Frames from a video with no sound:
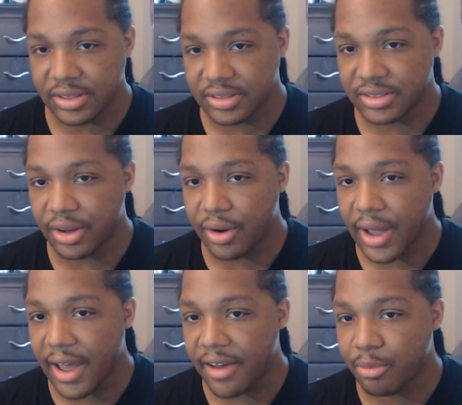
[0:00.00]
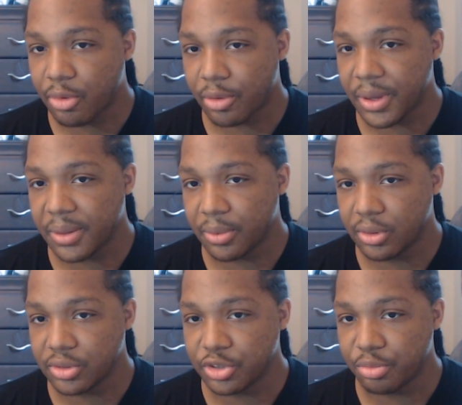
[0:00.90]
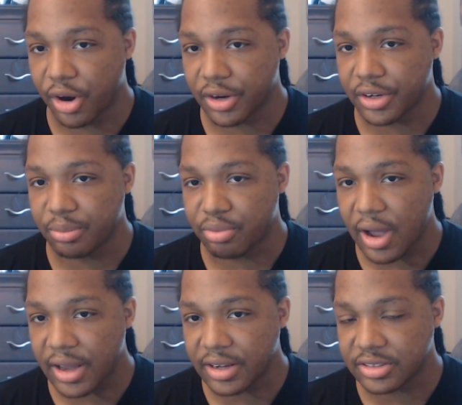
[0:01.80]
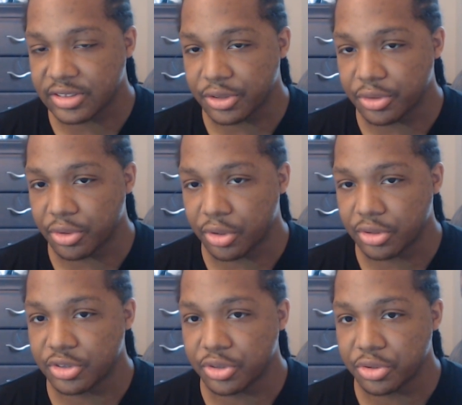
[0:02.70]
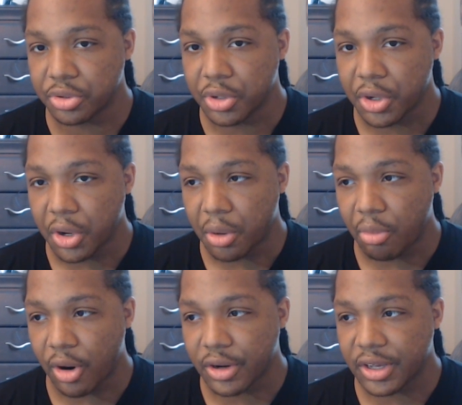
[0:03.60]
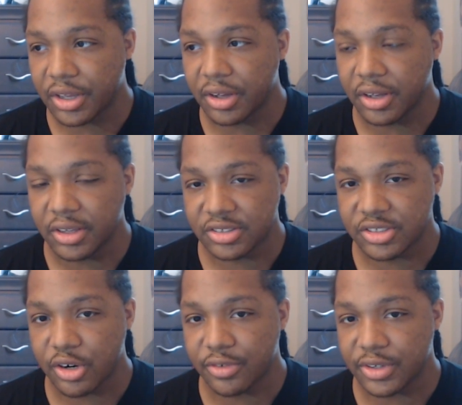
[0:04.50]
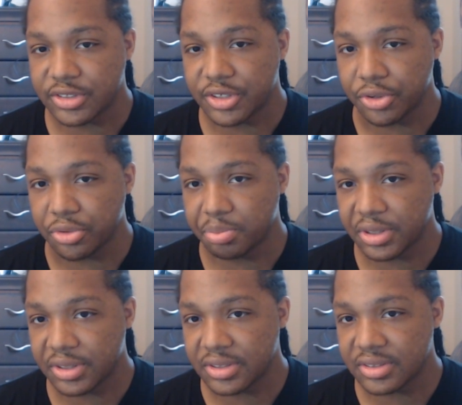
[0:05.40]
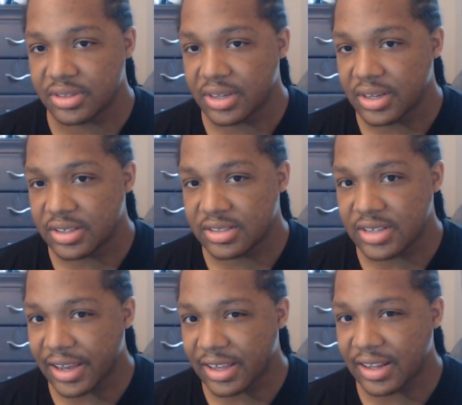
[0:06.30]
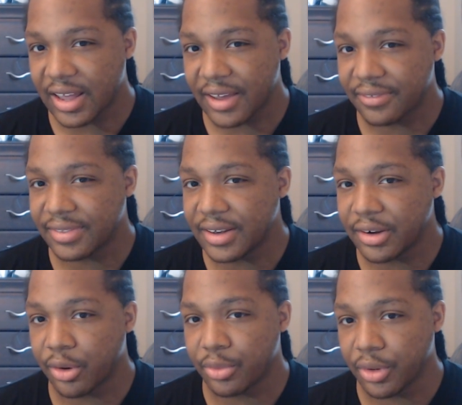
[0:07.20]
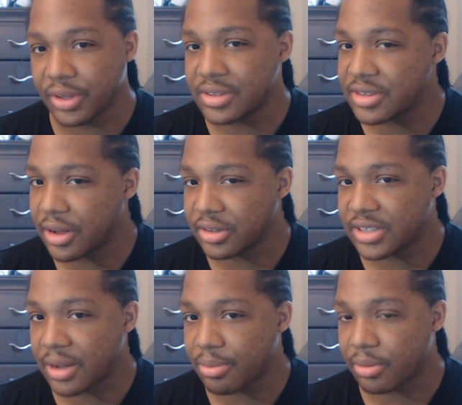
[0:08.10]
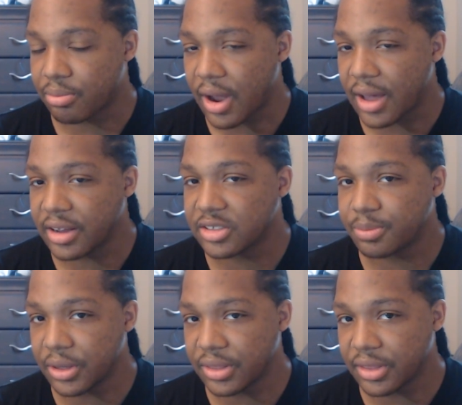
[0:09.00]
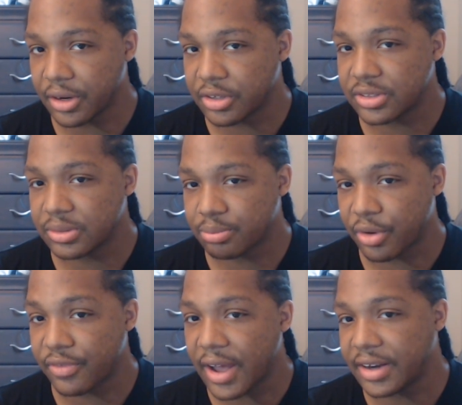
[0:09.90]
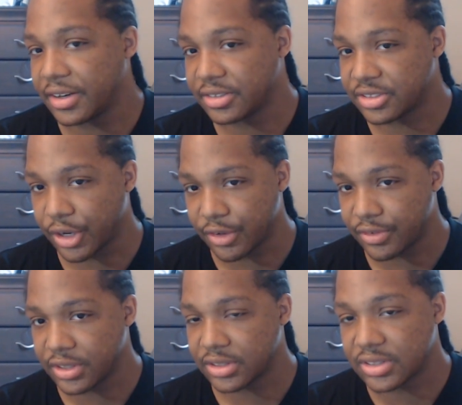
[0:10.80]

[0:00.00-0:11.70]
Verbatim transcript: They'll have more people to market products to, or to market a service to, because Second Life, they don't really sell separate products, but they're providing a service.